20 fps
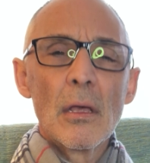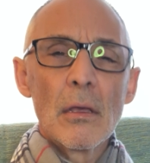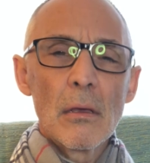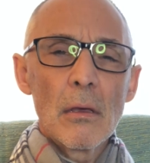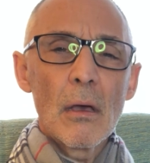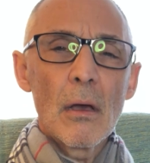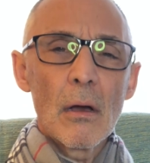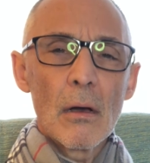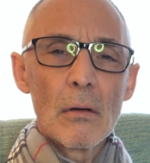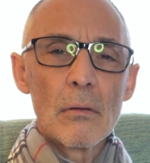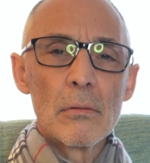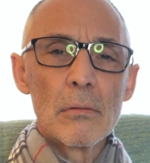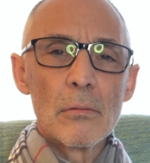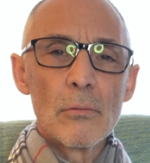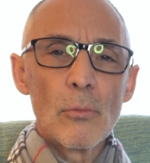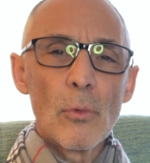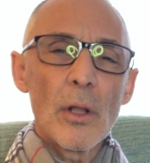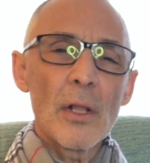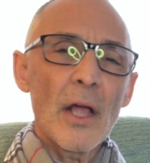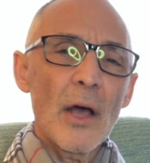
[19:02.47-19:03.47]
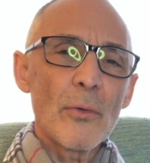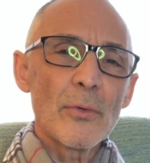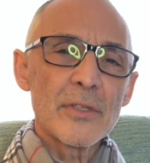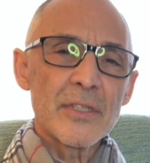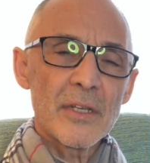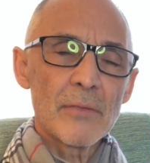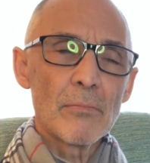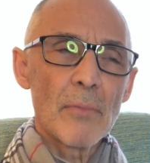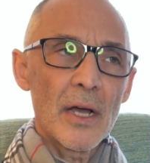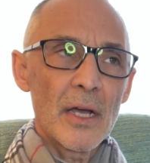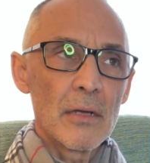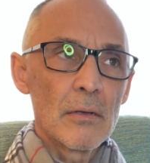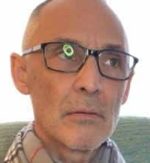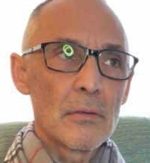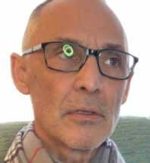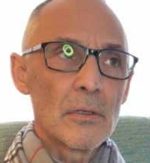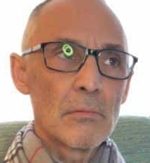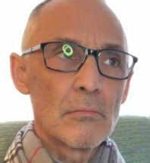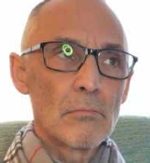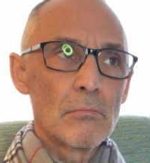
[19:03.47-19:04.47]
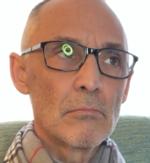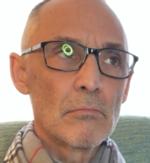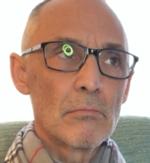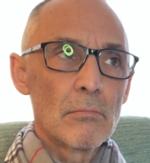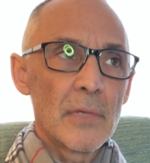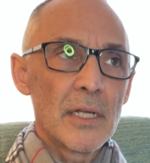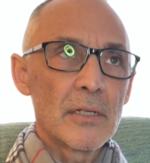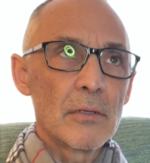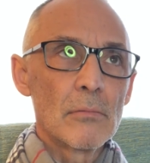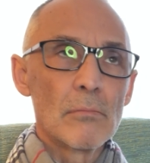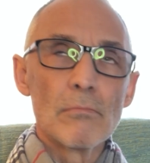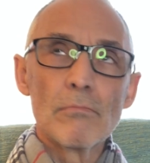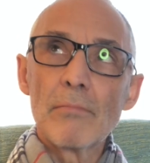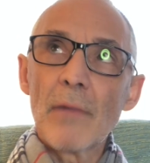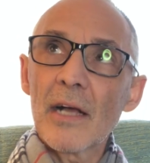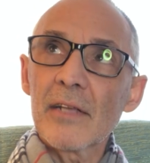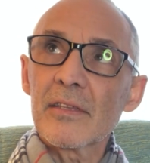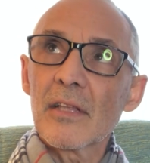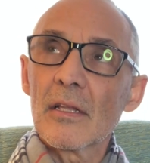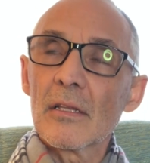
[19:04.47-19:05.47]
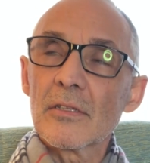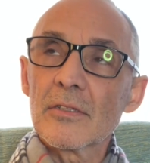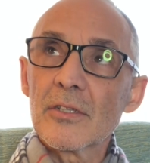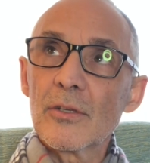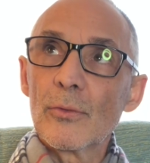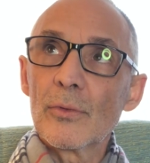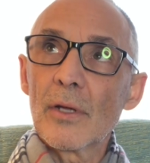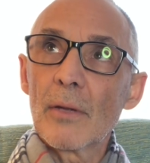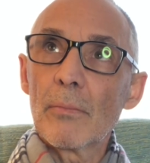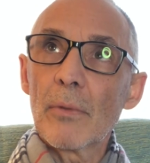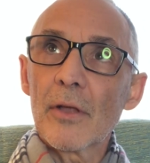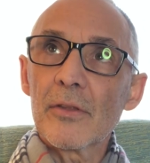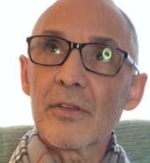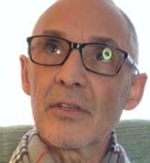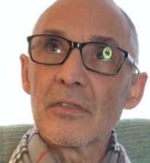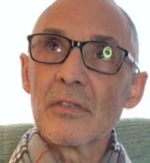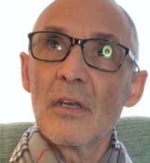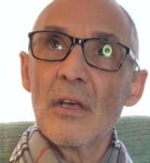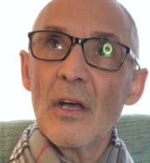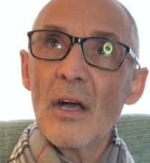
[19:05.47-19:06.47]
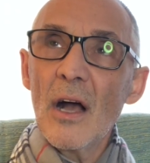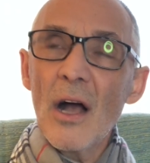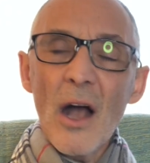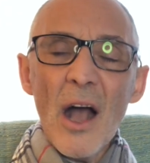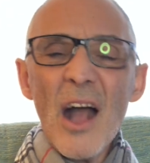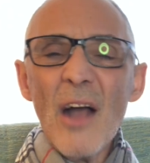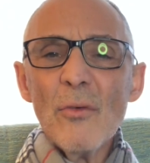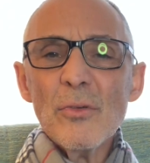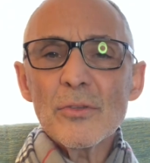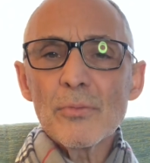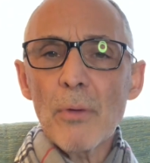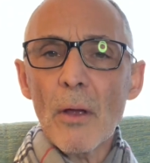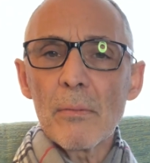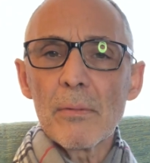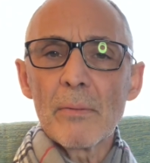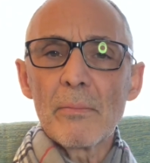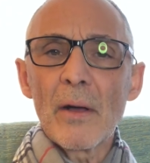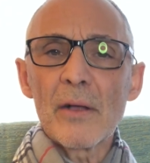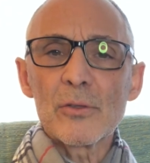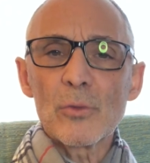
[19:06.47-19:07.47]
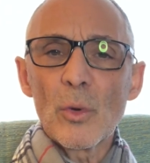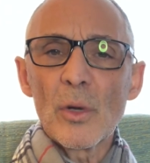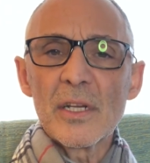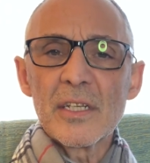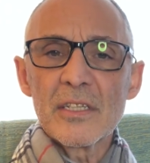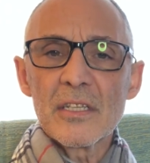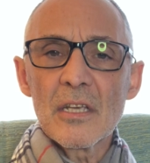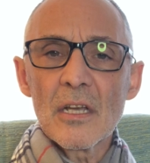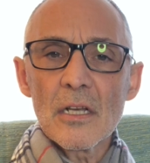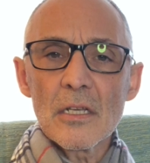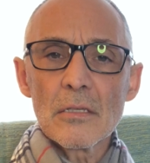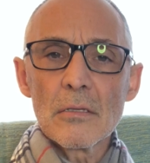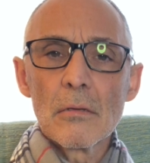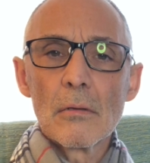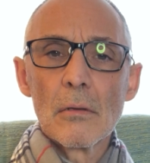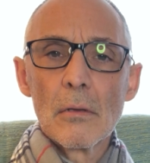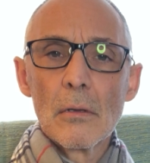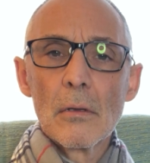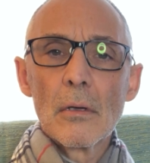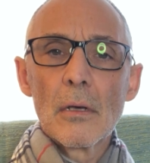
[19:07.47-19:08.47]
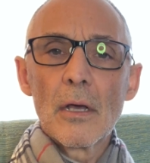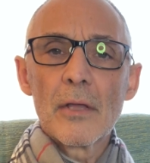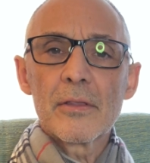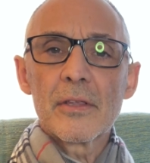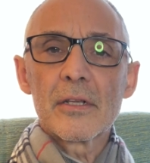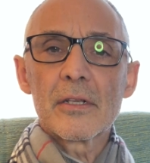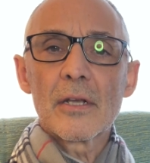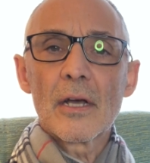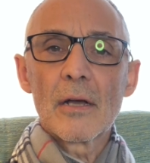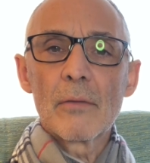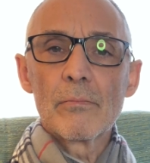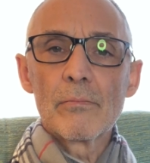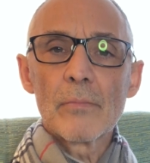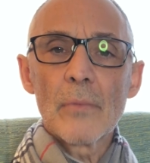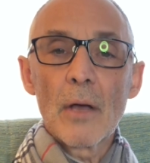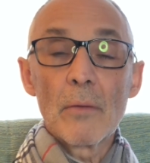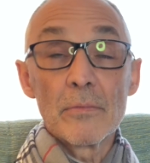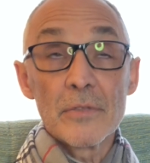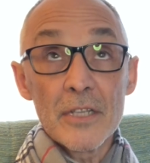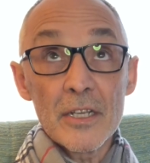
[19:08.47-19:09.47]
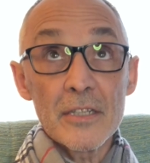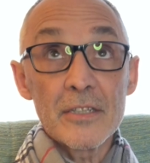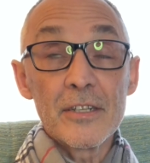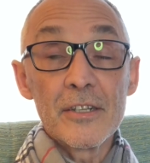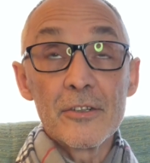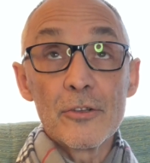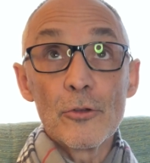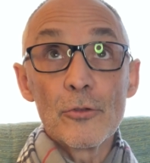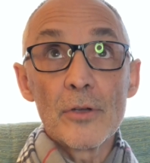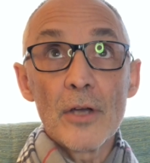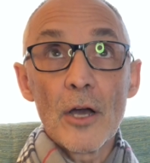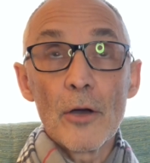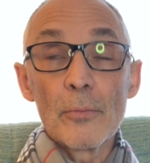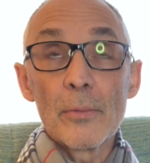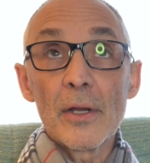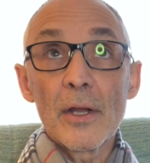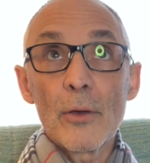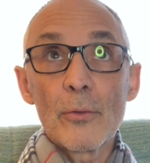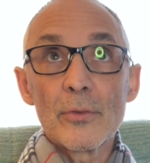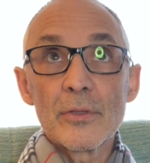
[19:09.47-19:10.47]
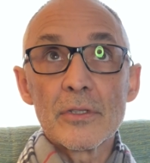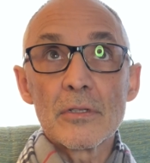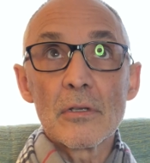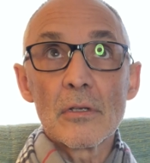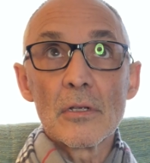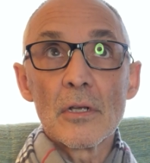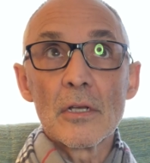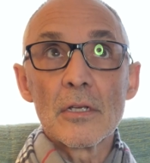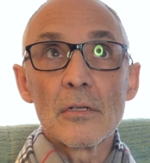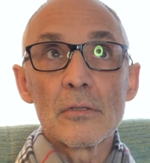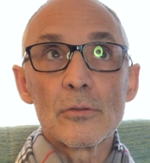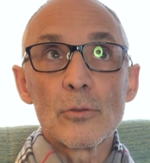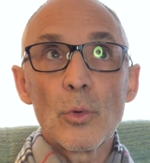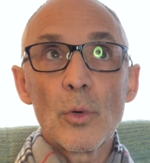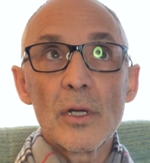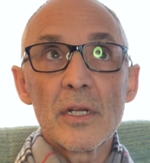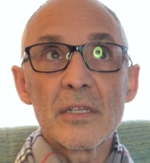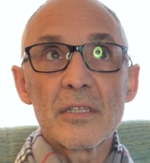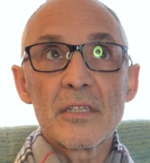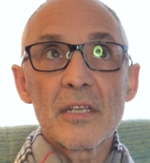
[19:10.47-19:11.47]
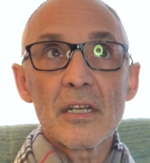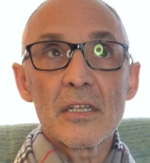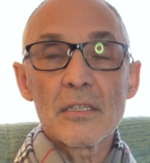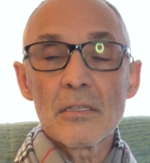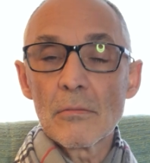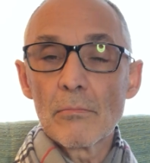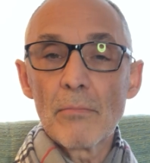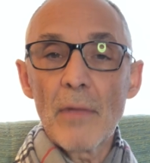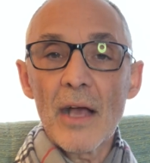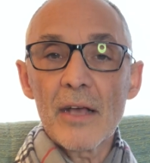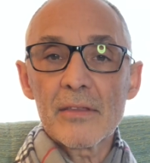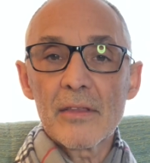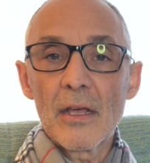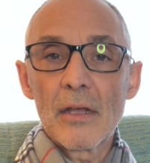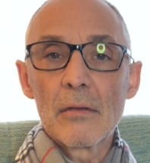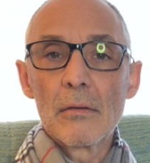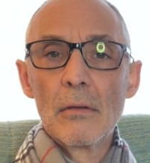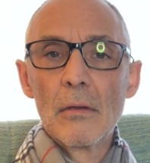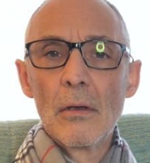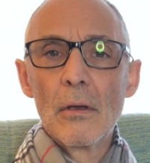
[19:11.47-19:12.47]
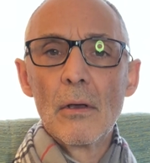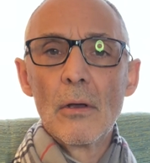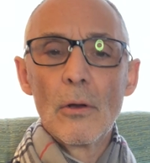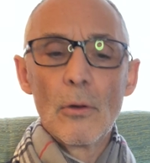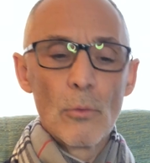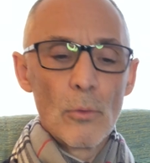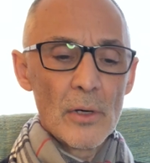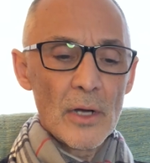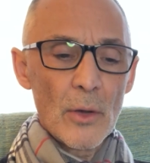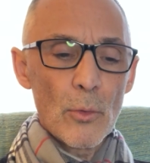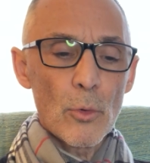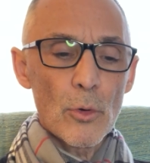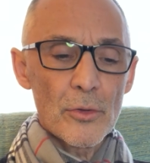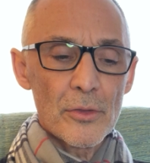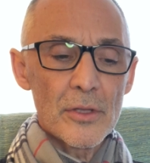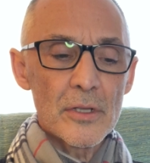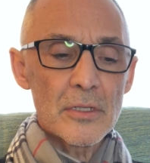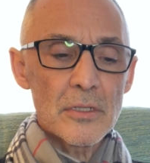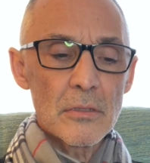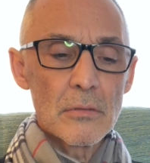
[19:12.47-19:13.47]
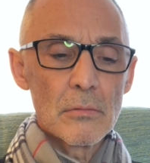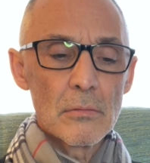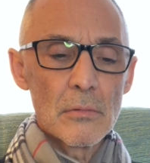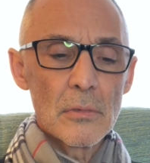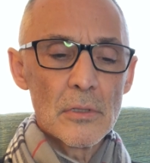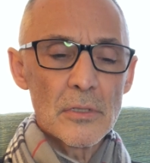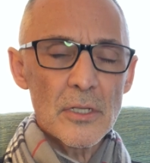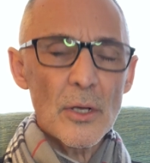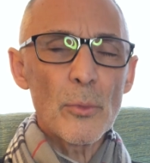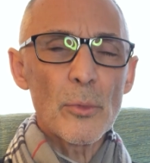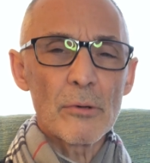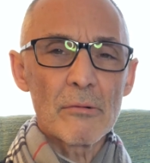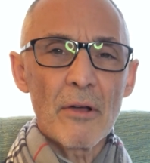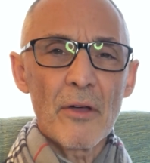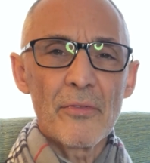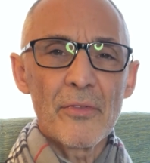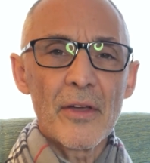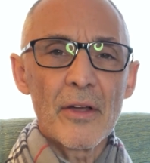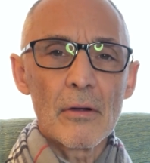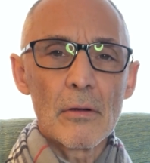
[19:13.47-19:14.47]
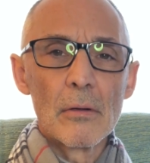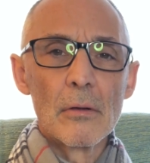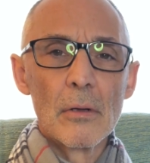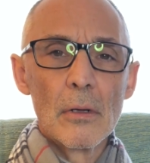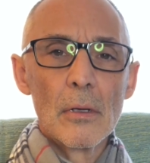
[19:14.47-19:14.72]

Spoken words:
Yeah, well, I was in my back then, let's see when I bought this. I was probably about 26 at the time. I'm 62 now, but I was 26 back then when I wore this, somewhere around there.